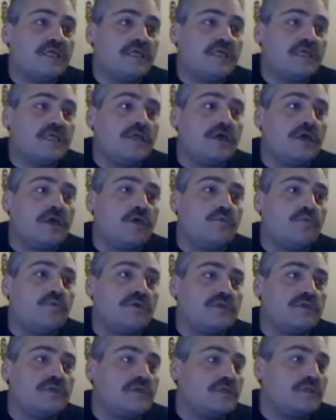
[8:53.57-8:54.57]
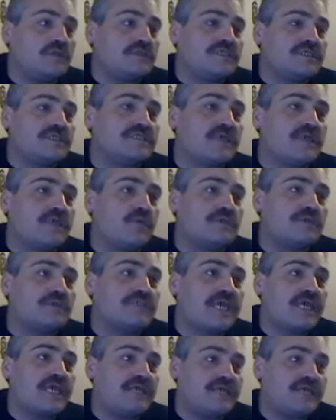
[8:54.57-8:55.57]
we're
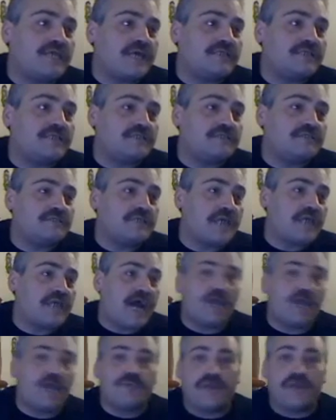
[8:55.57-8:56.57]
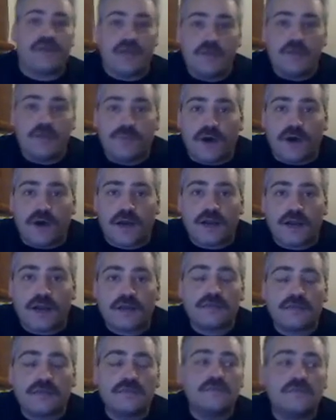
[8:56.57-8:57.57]
saying that the Ottoman
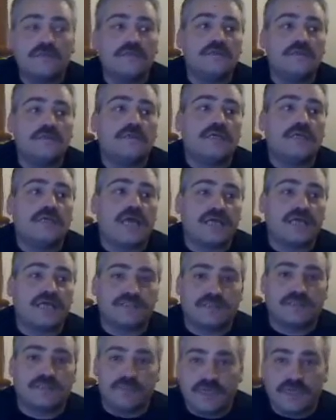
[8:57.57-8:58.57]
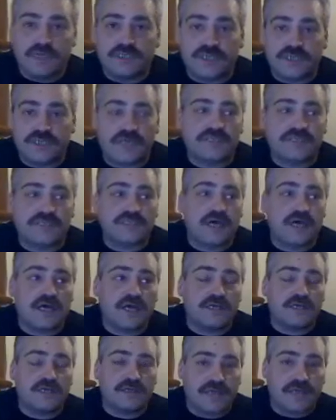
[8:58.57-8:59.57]
Empire has committed
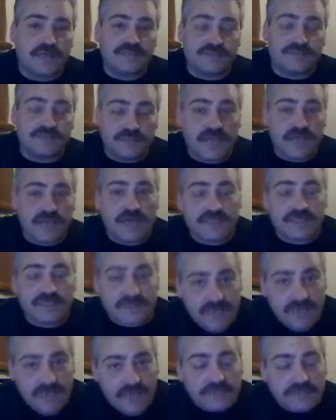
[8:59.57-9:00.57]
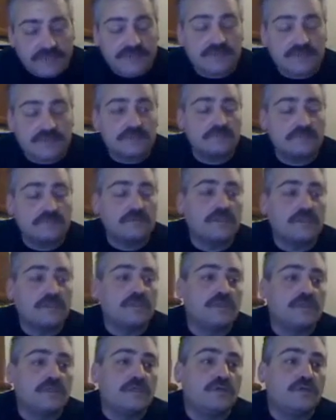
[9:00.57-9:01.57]
genocide against the United States,
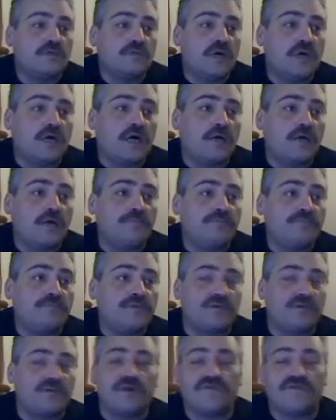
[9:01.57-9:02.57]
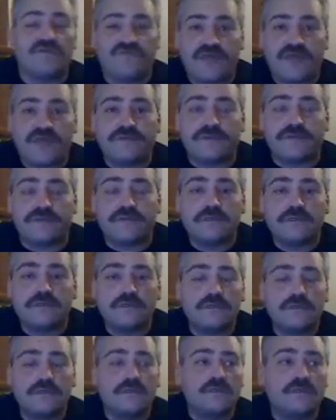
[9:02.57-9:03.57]
you're all offended.
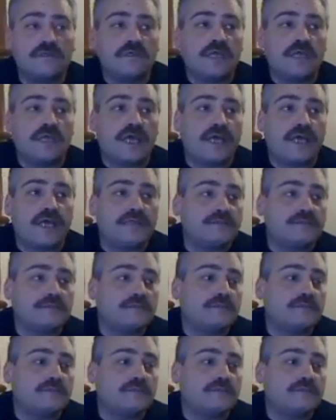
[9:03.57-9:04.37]
And